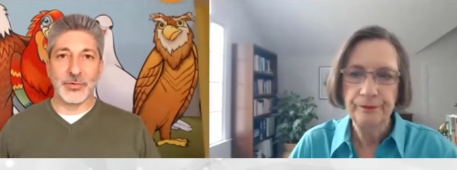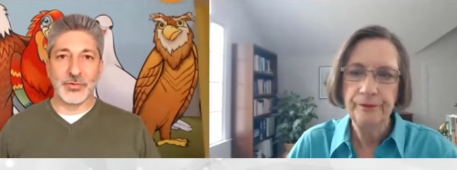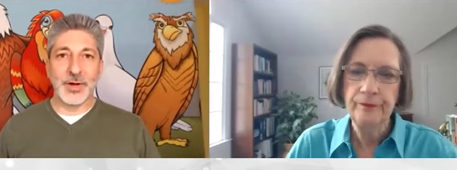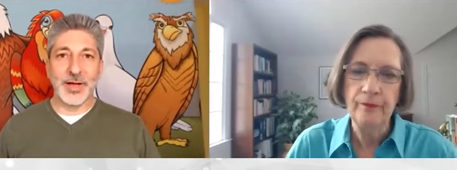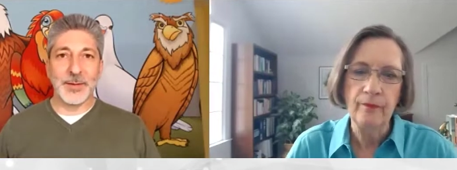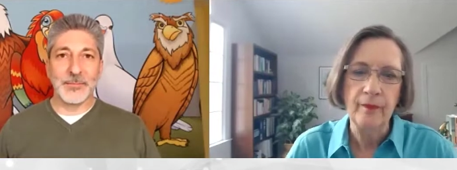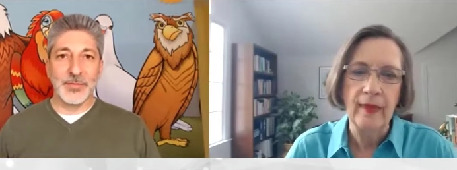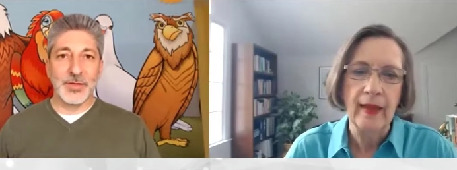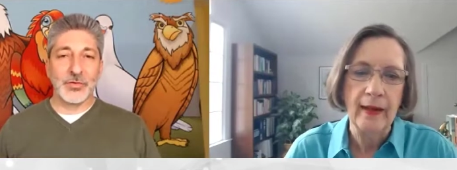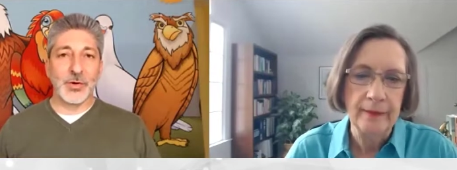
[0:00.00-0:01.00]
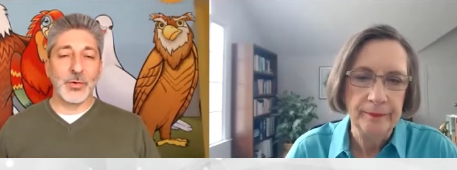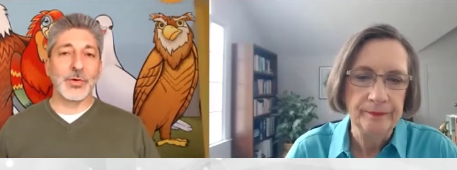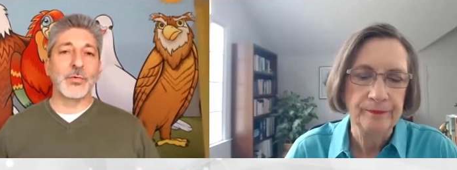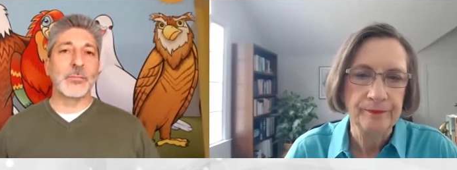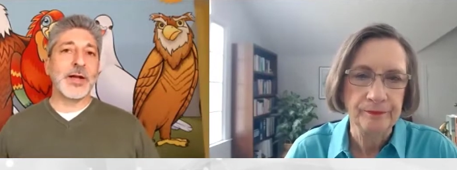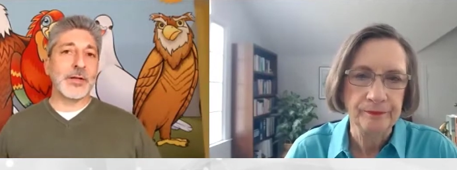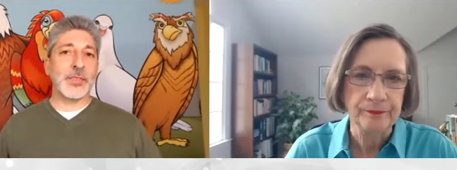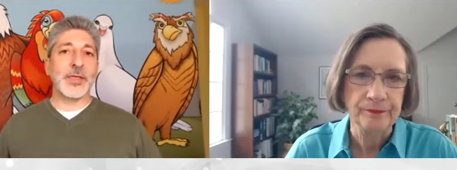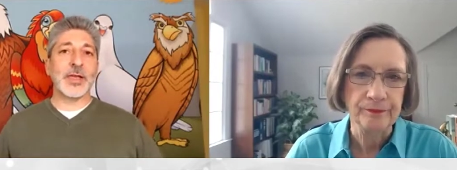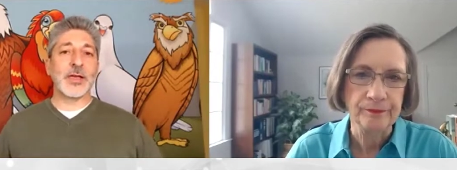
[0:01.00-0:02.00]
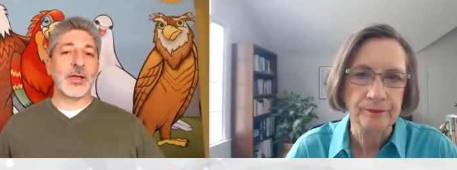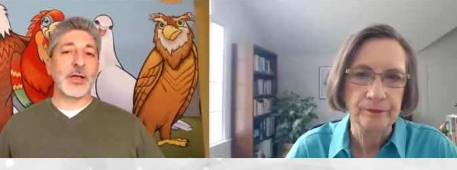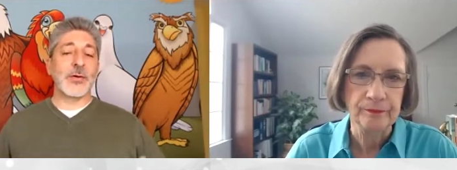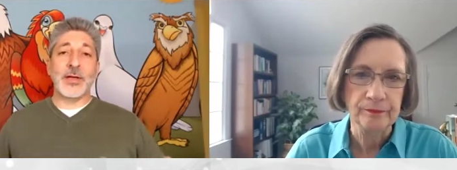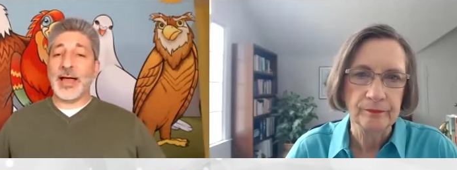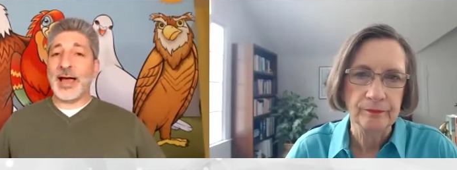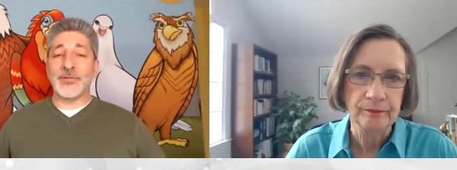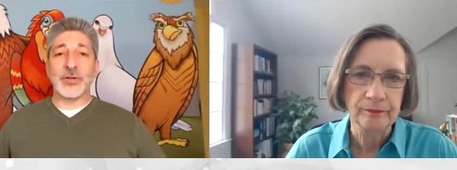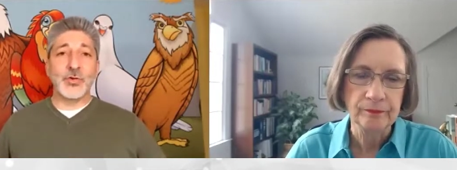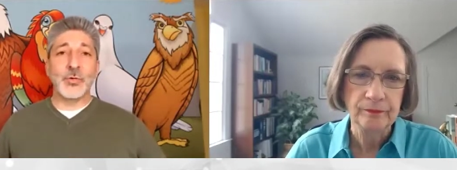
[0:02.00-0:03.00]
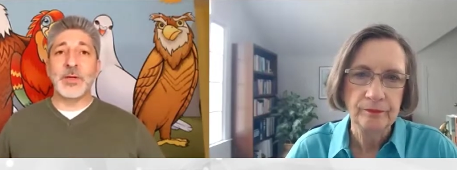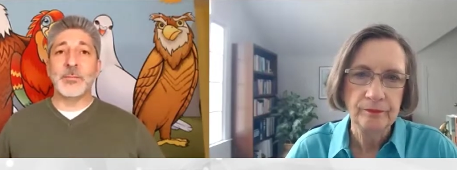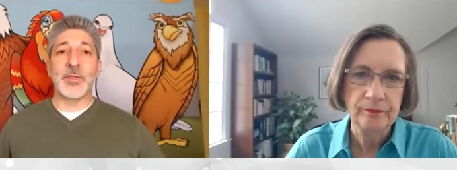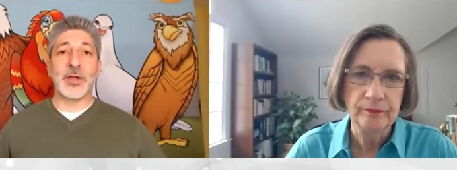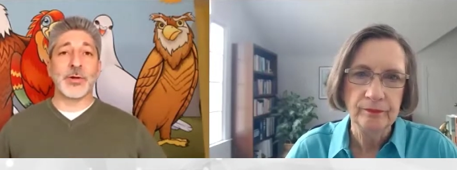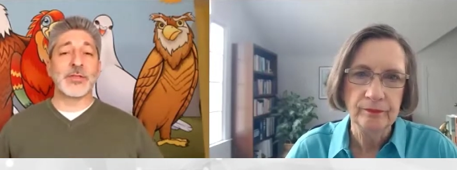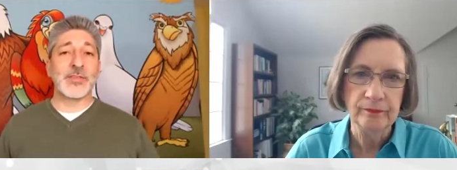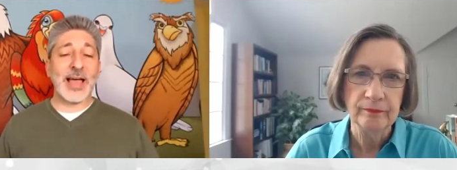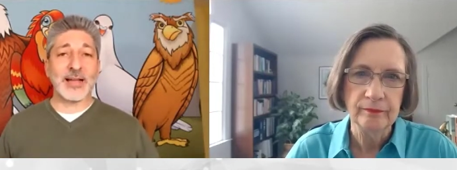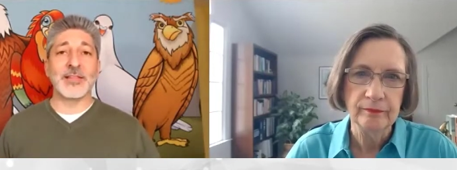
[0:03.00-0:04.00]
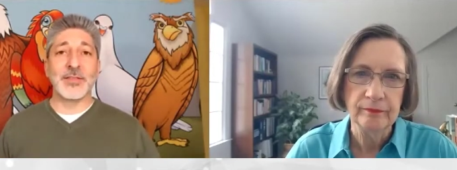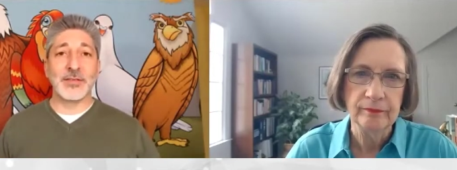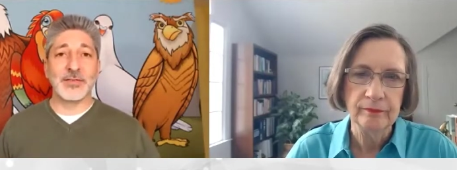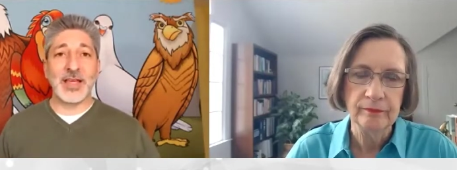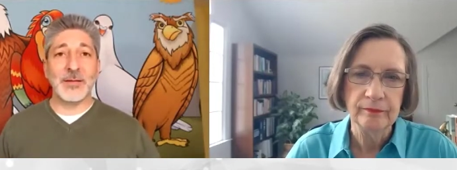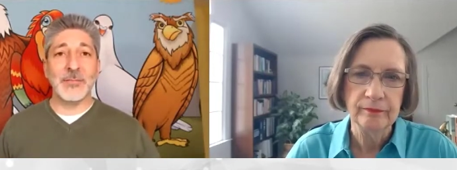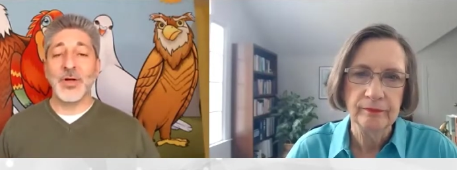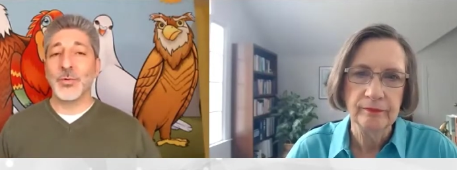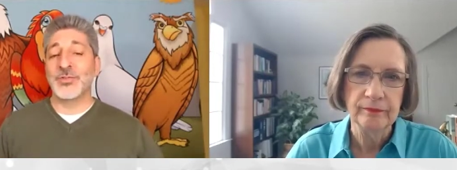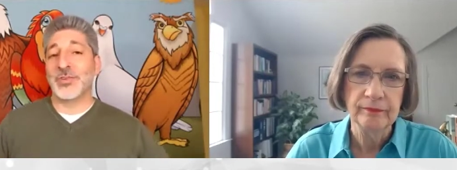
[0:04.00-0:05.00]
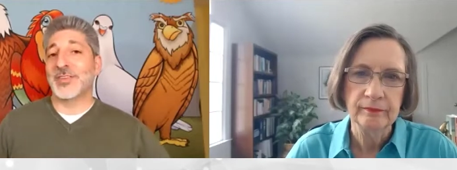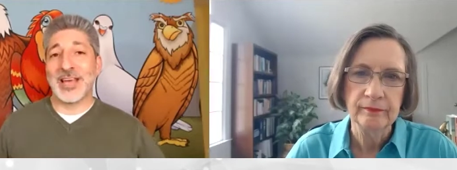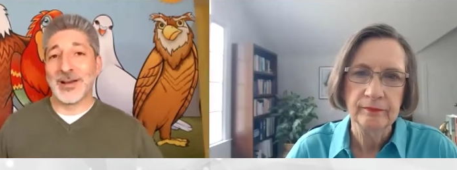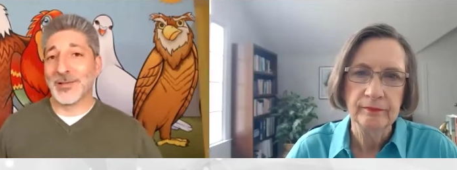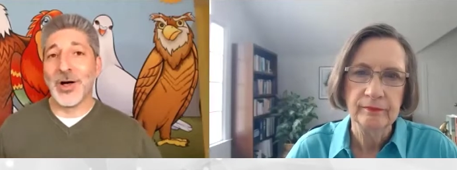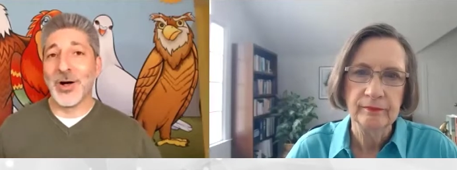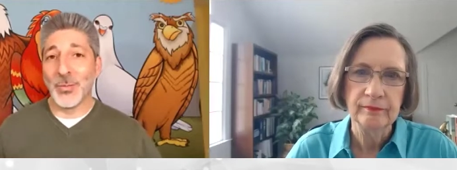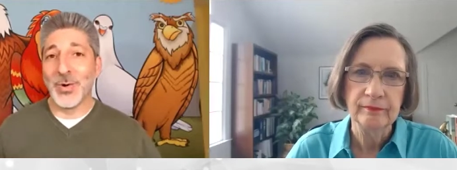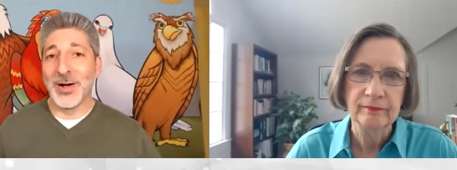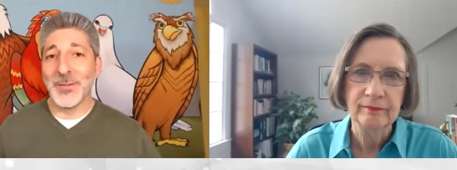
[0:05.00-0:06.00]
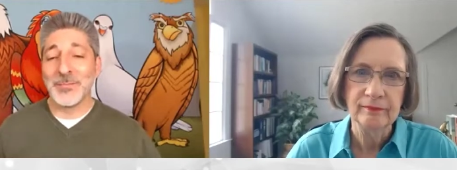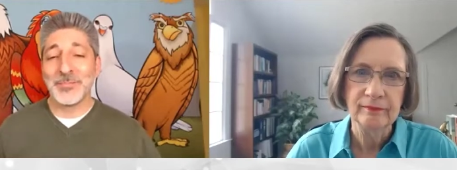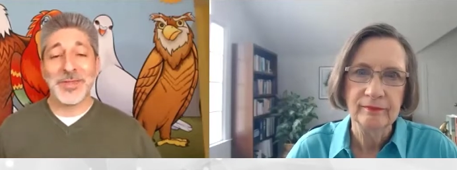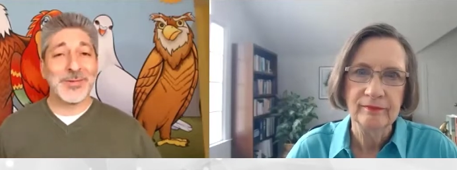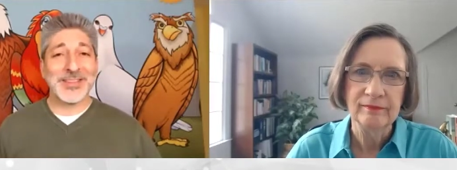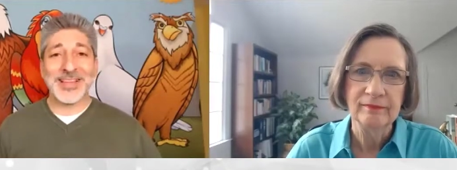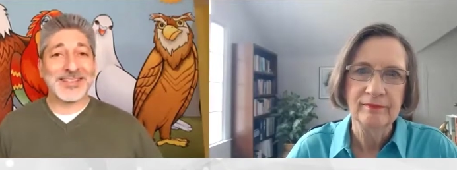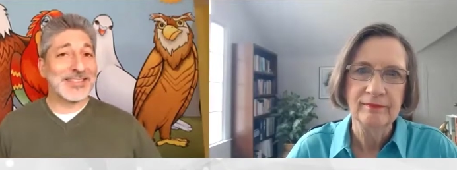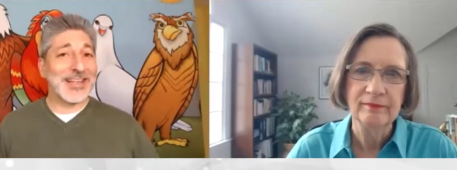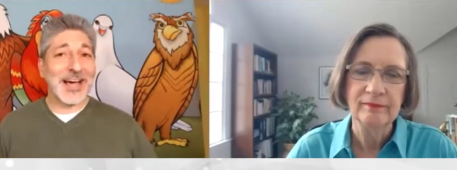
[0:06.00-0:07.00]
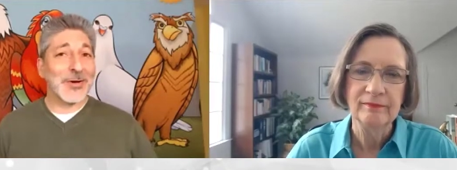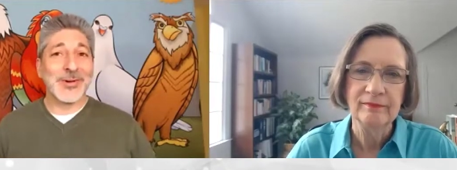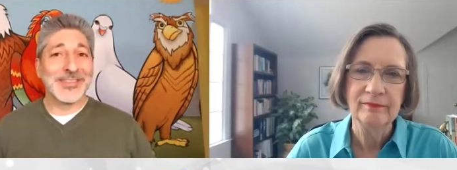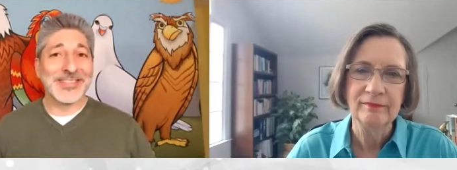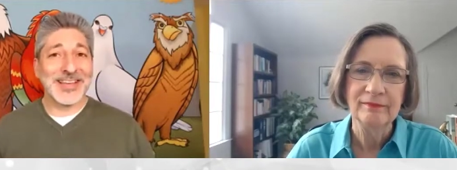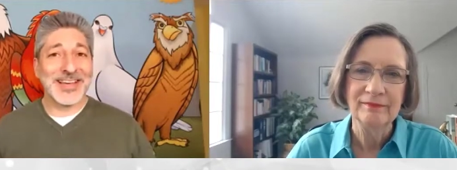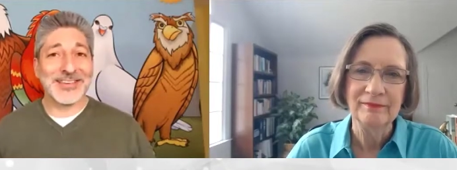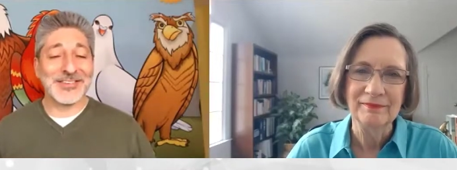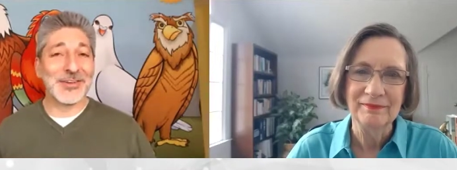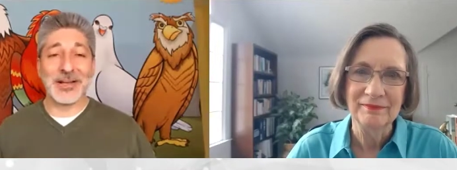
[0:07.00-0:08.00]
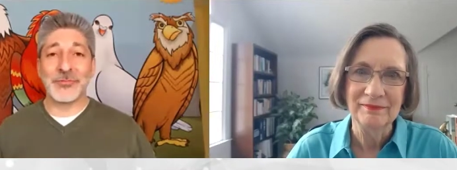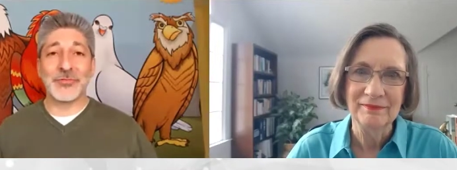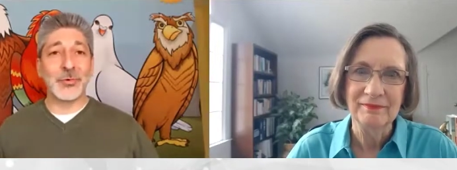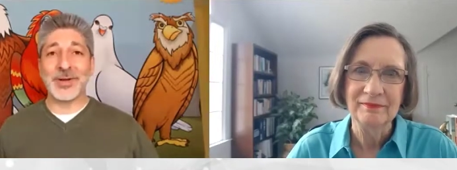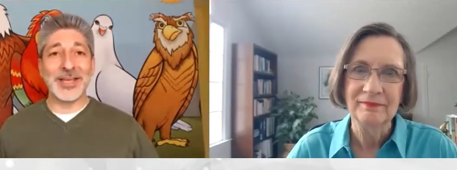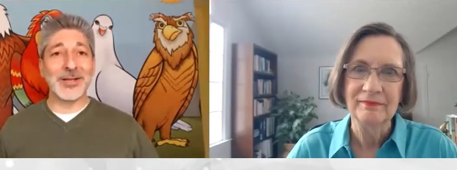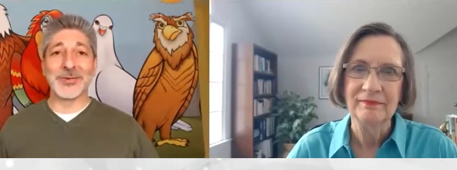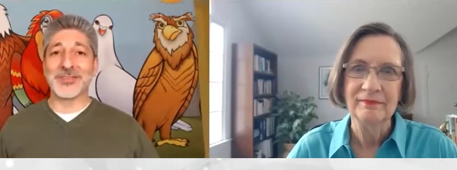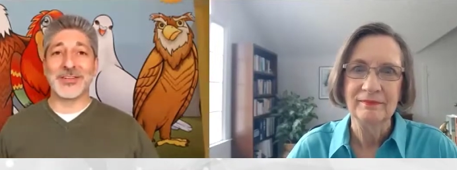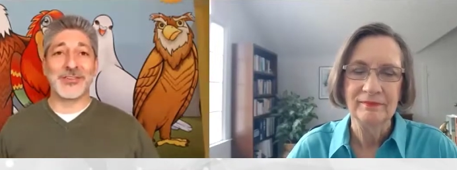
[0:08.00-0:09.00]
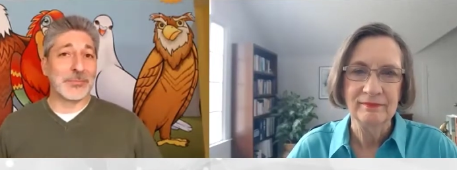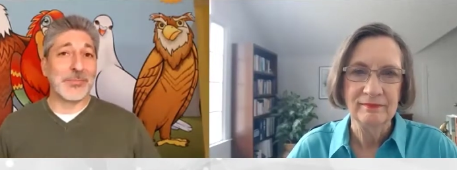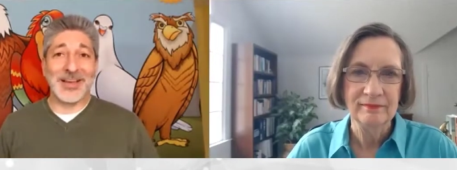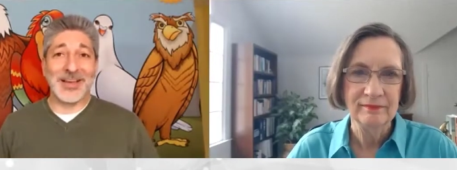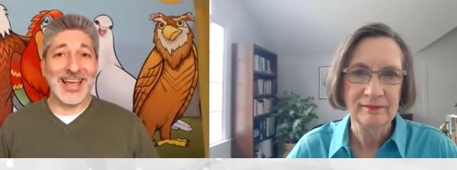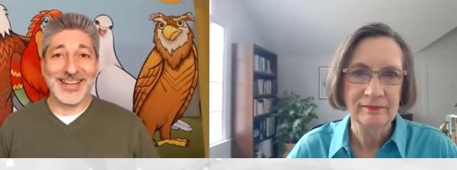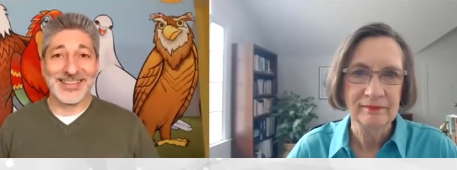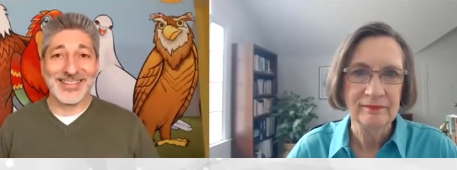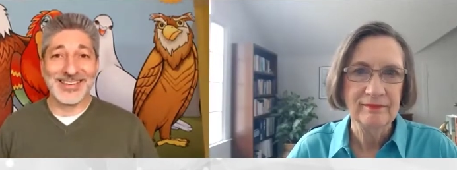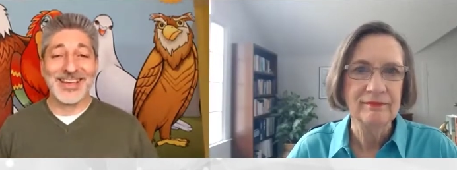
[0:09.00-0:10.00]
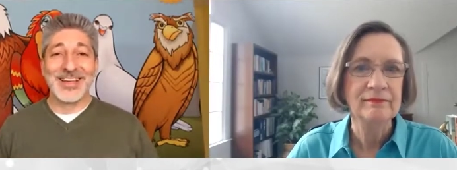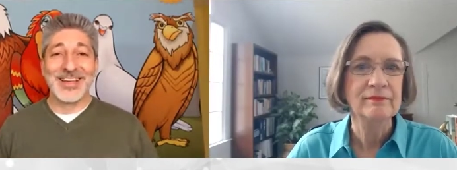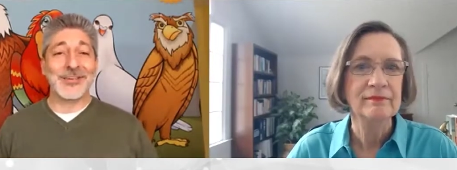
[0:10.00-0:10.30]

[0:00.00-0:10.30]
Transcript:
Speaker 1: away. So you might think having two people that are exactly the same would just get along well, but that's not always the case. You could have two eagles that just butt heads. You